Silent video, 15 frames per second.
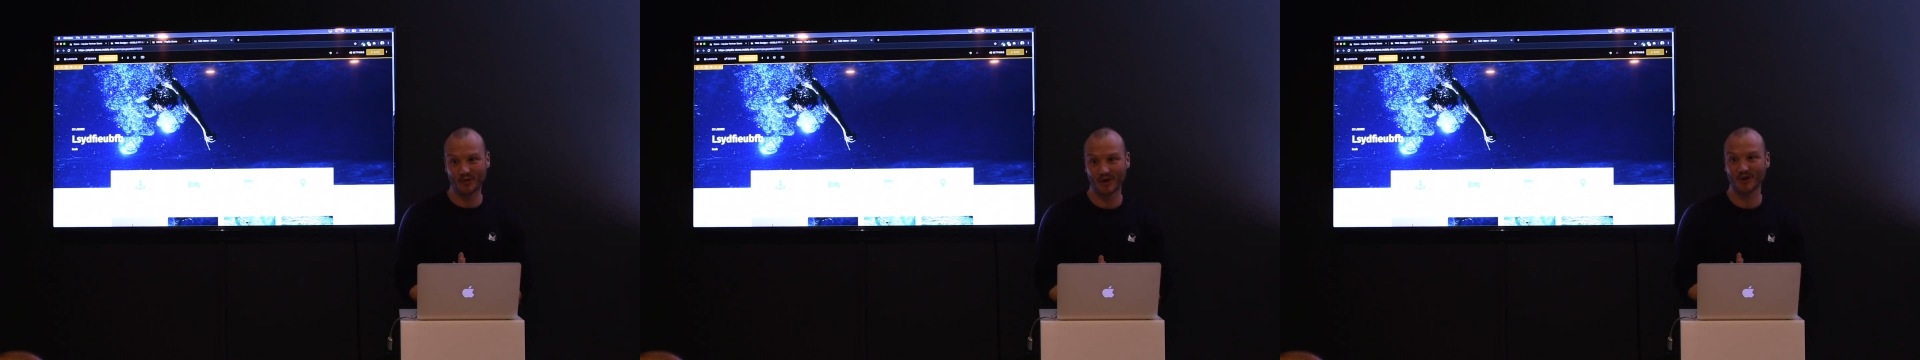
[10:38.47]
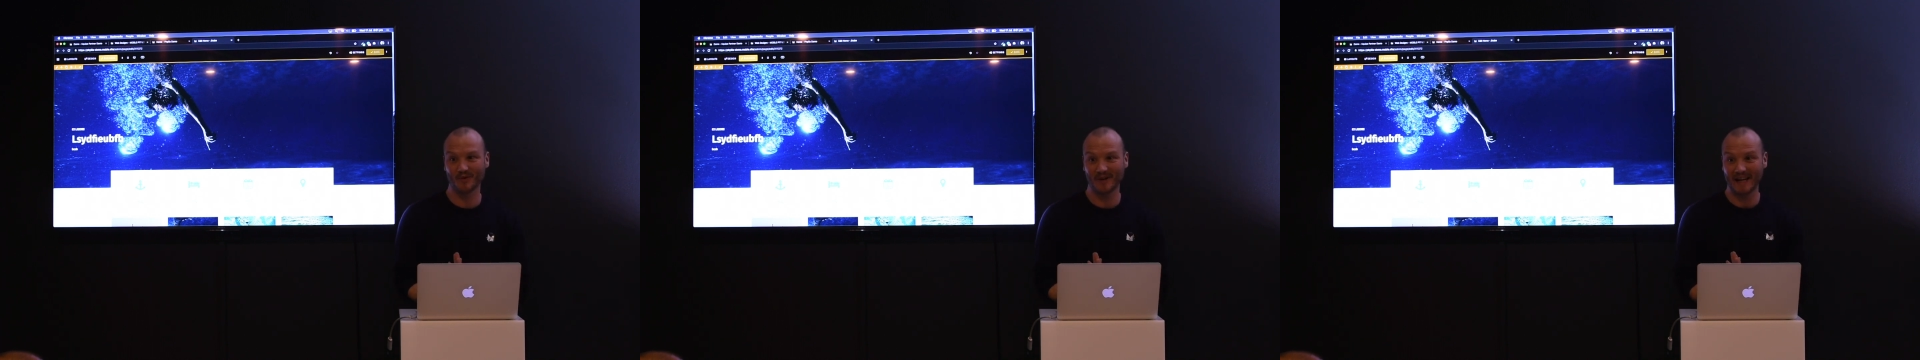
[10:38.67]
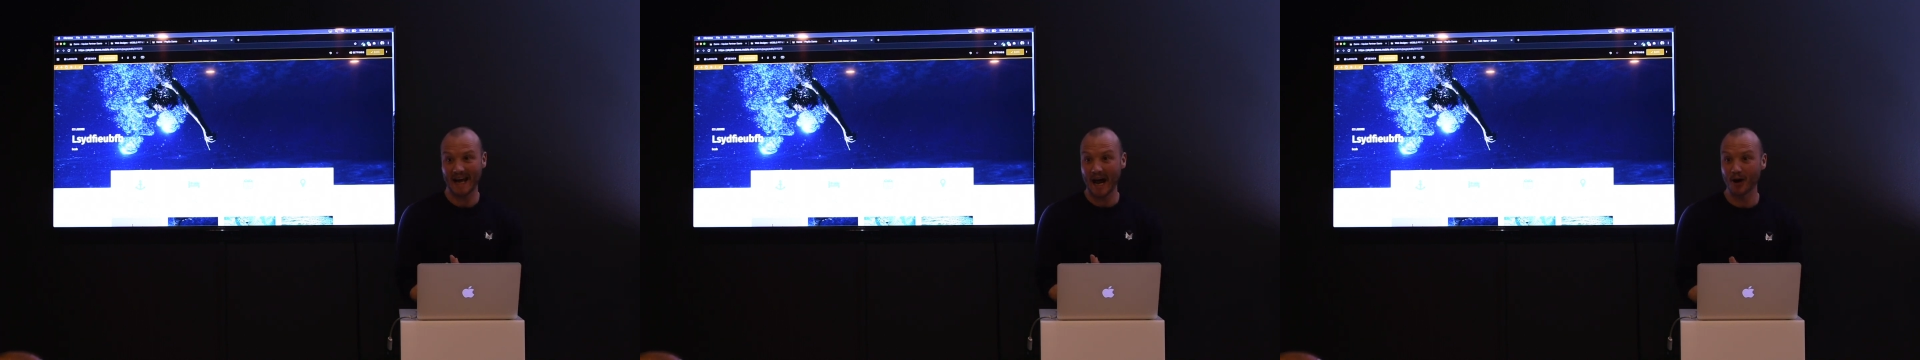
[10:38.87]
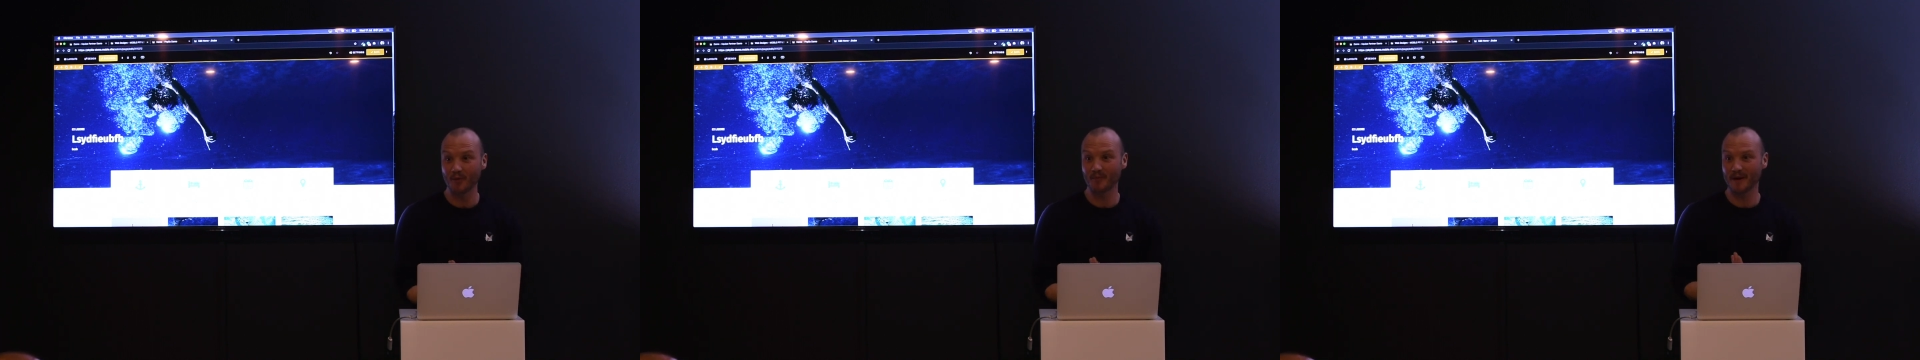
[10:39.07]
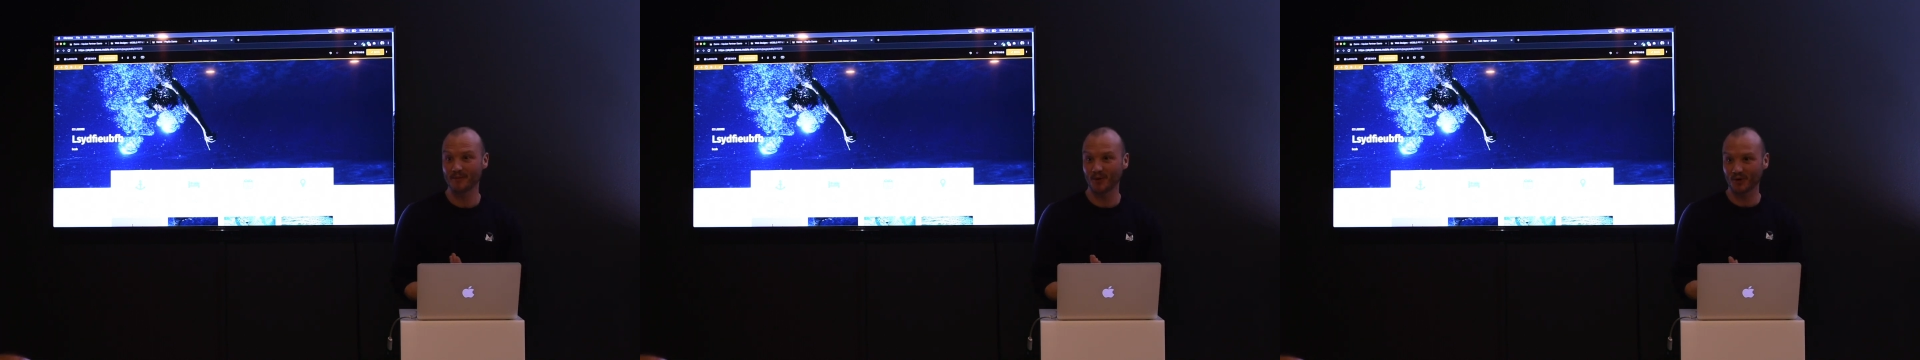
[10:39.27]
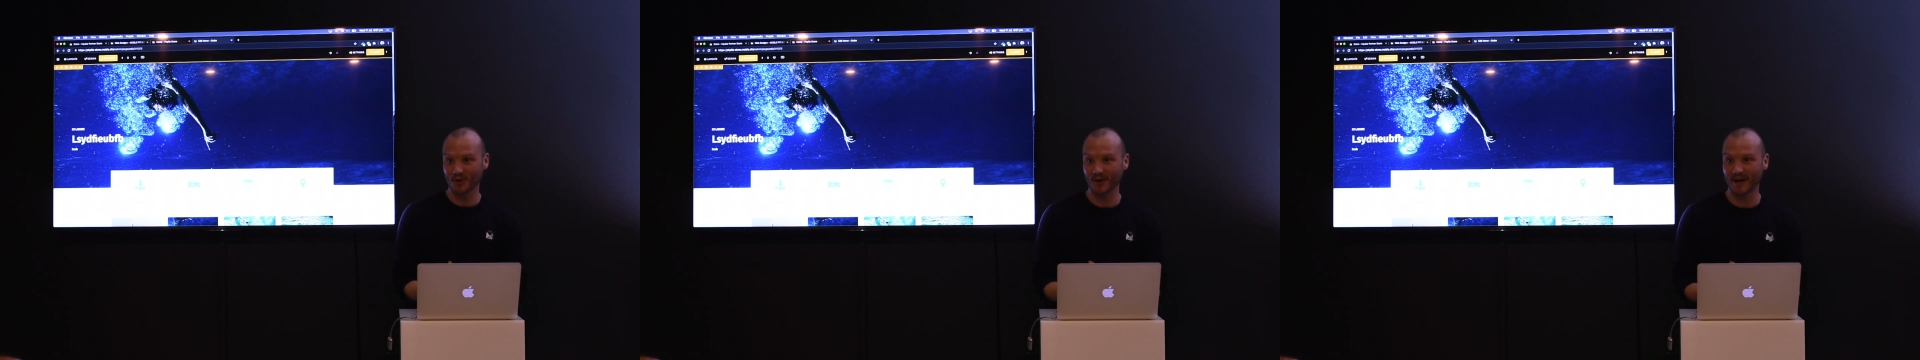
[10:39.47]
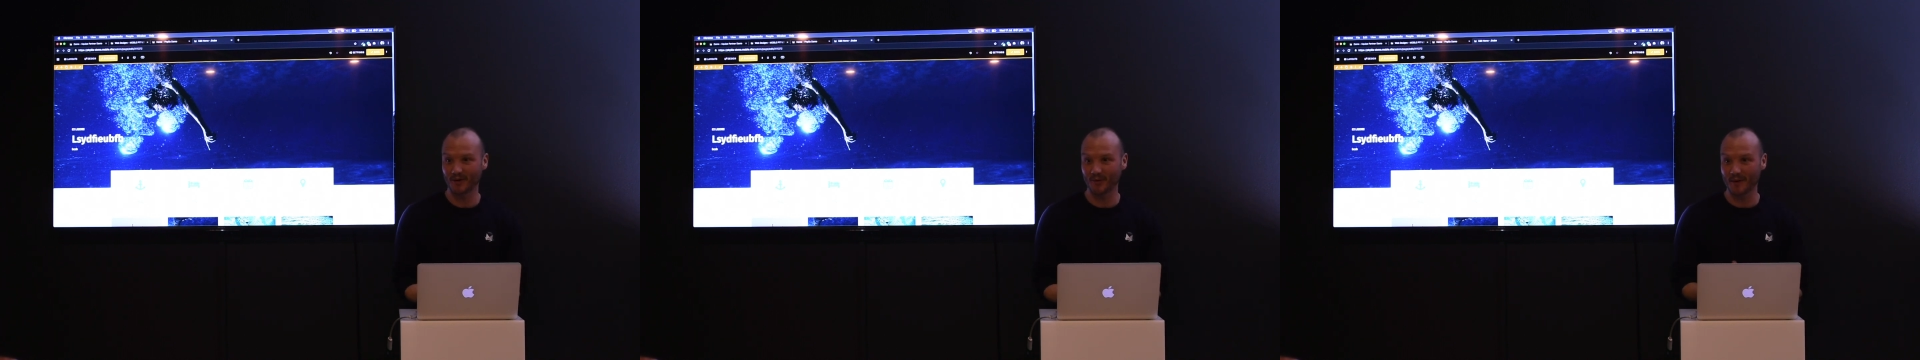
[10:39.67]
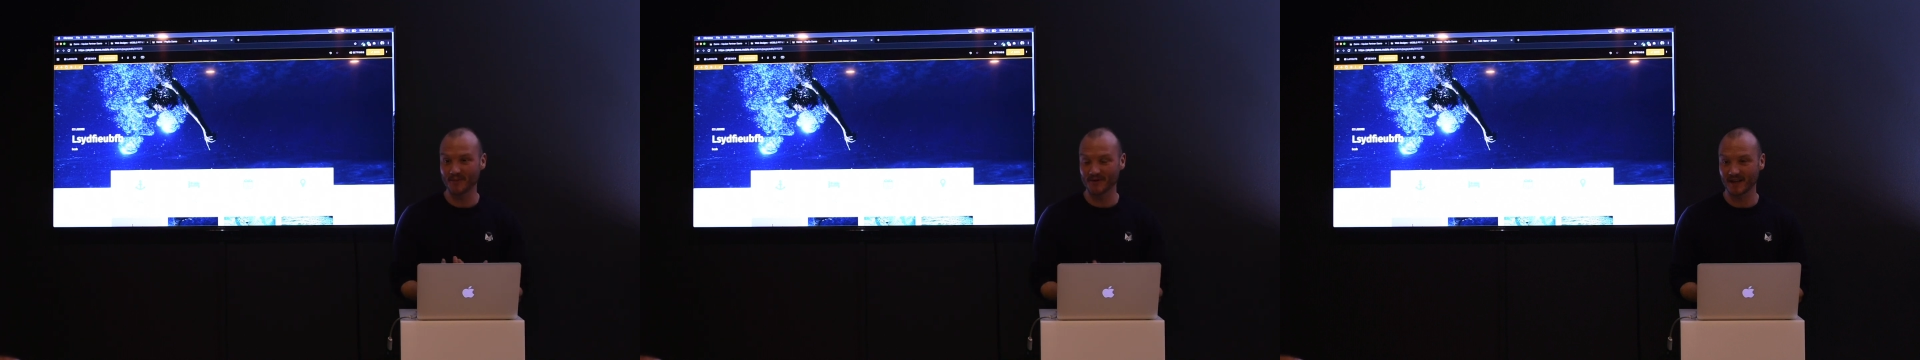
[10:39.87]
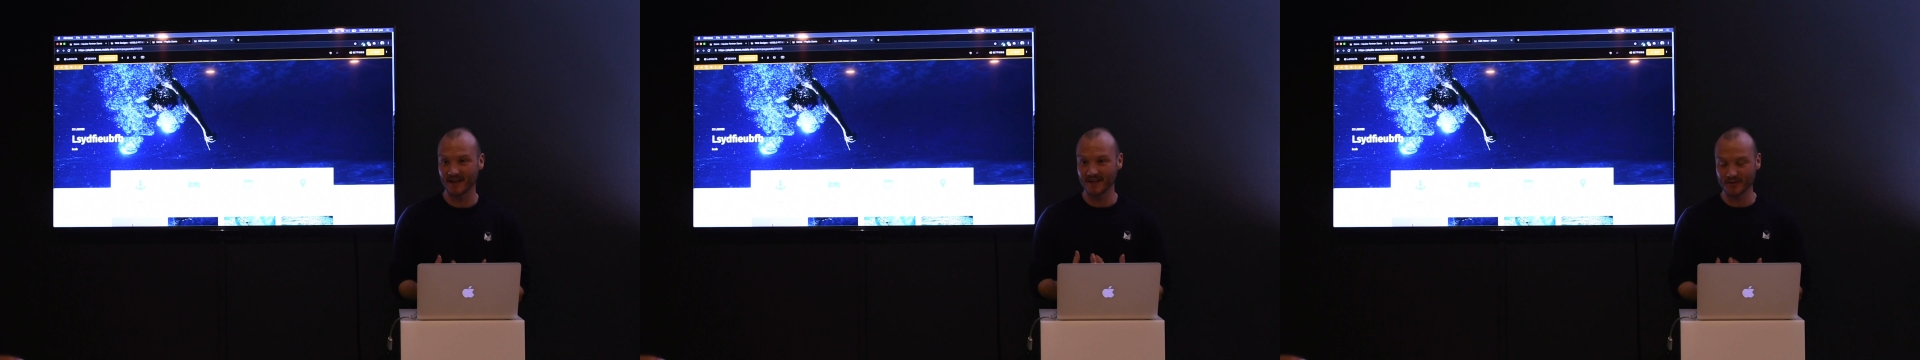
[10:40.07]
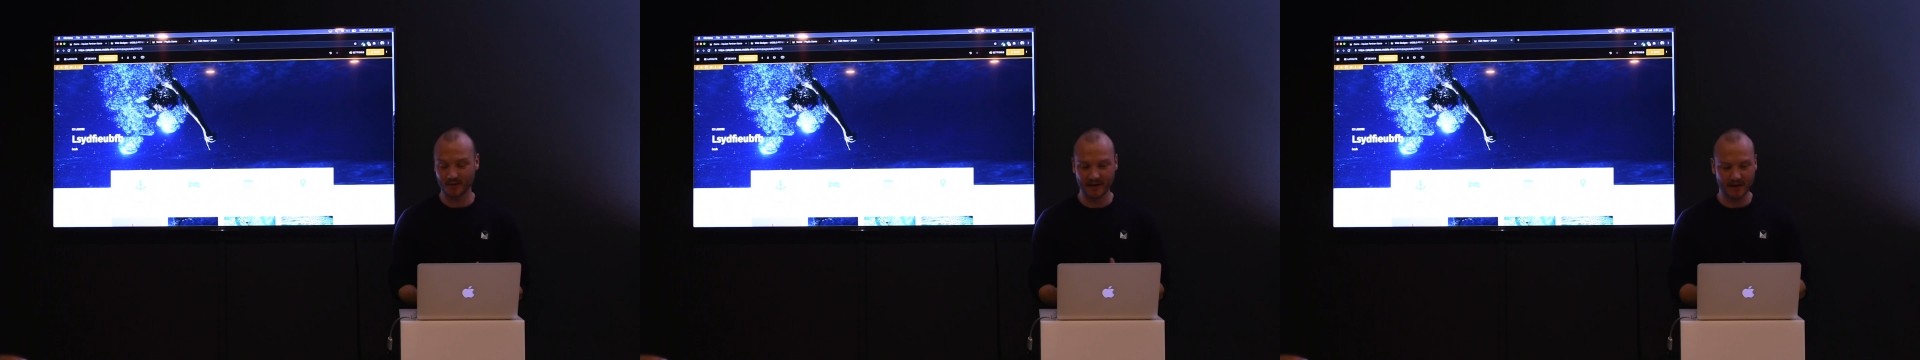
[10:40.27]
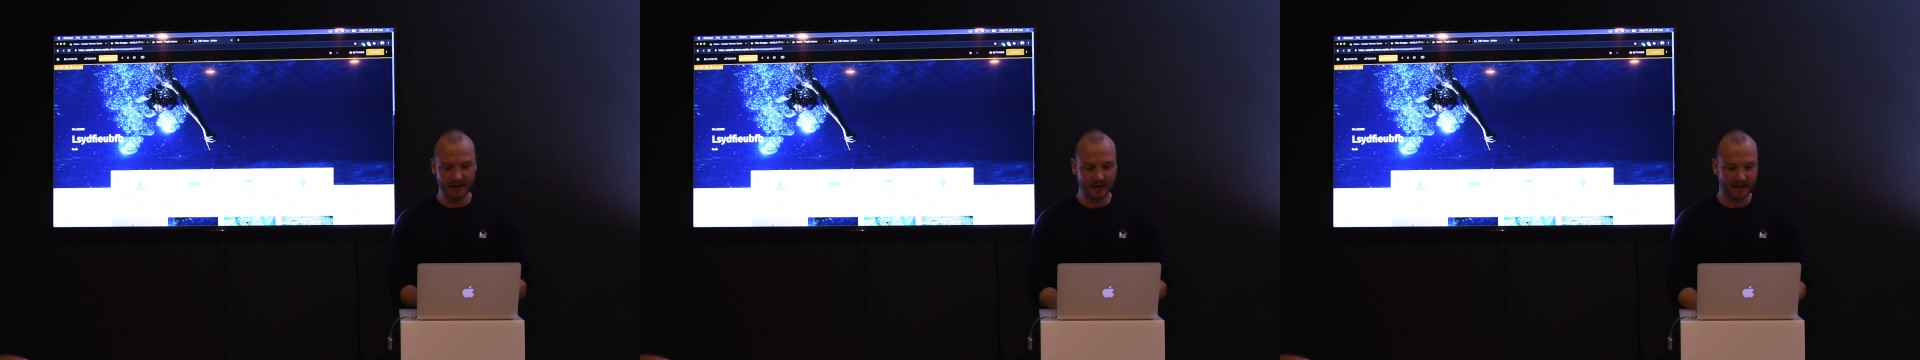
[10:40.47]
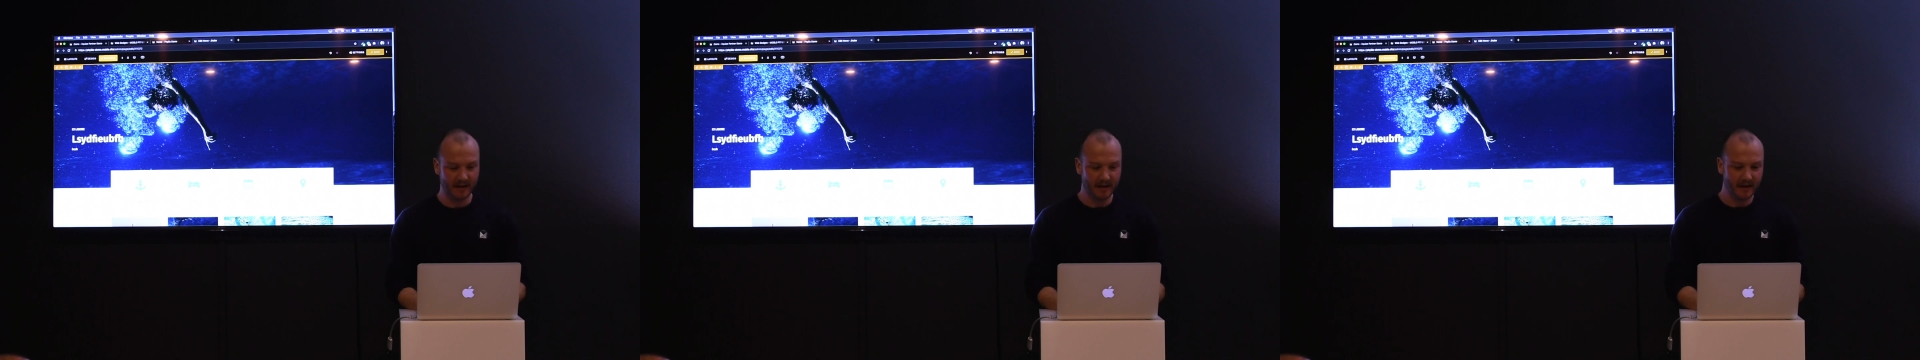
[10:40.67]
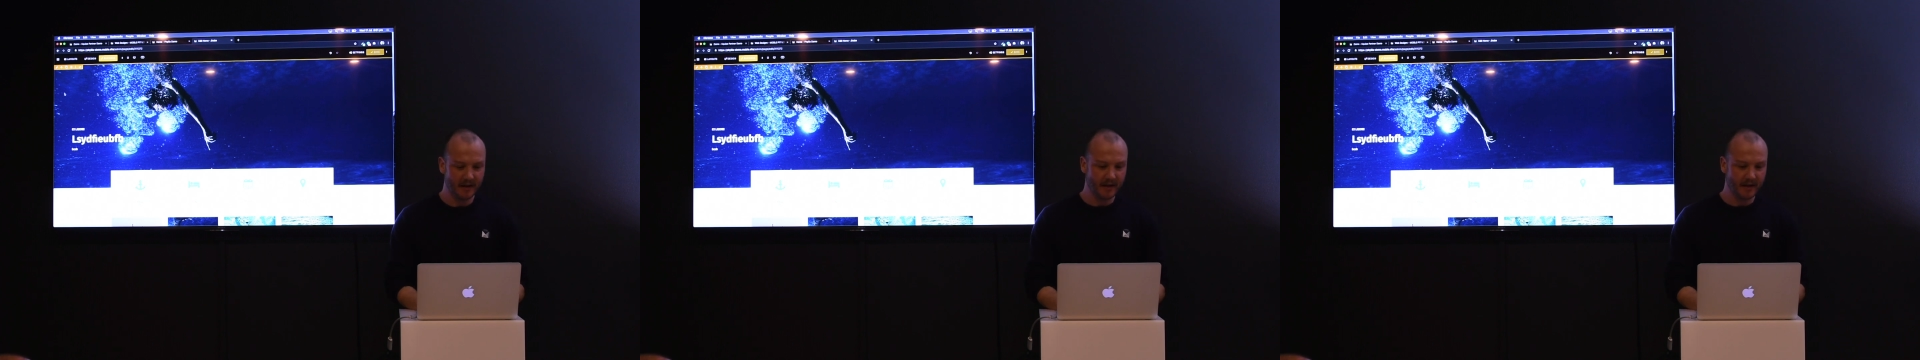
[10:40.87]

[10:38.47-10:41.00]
didn't really help people create websites quickly.